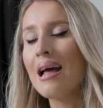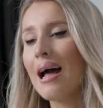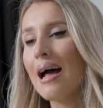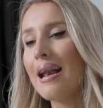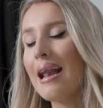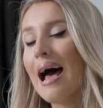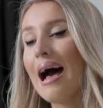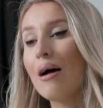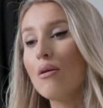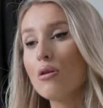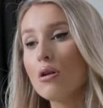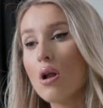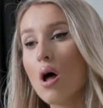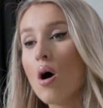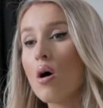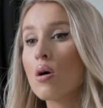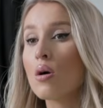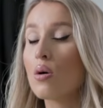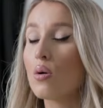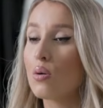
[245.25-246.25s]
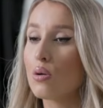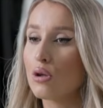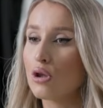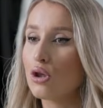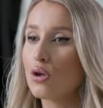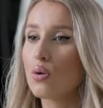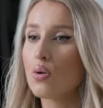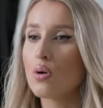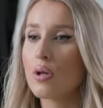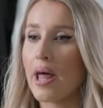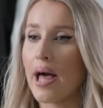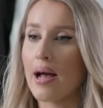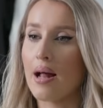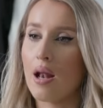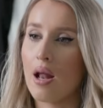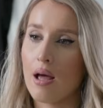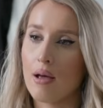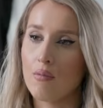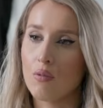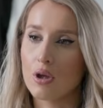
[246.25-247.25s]
and how long or short that
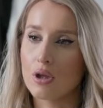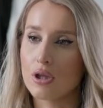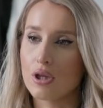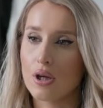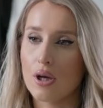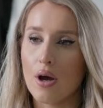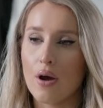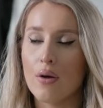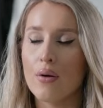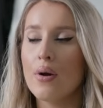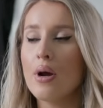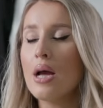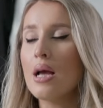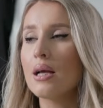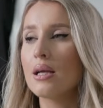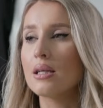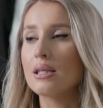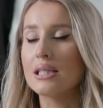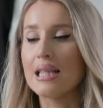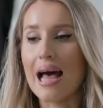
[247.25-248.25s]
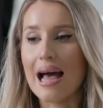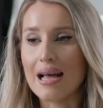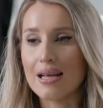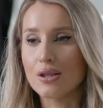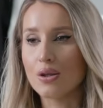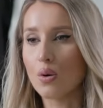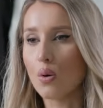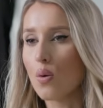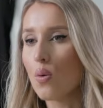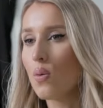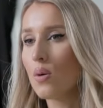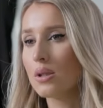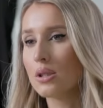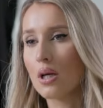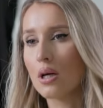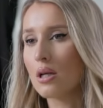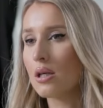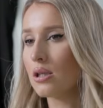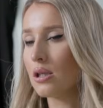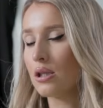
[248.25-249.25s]
client wants to go, because that is always
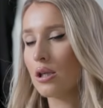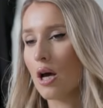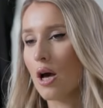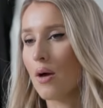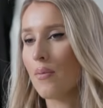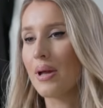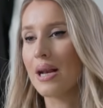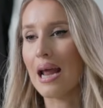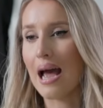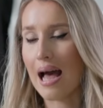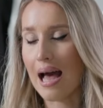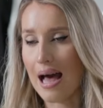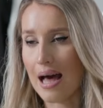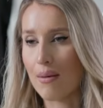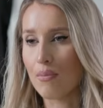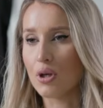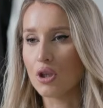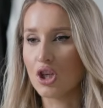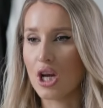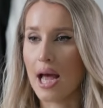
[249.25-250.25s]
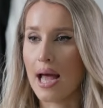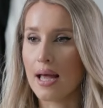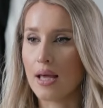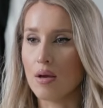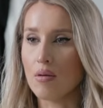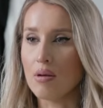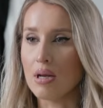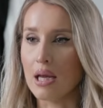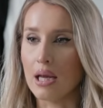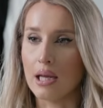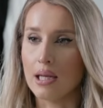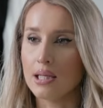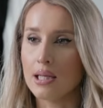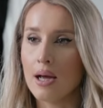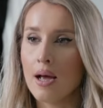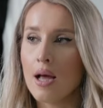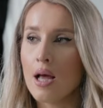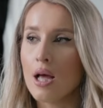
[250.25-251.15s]
going to determine how much hair you need.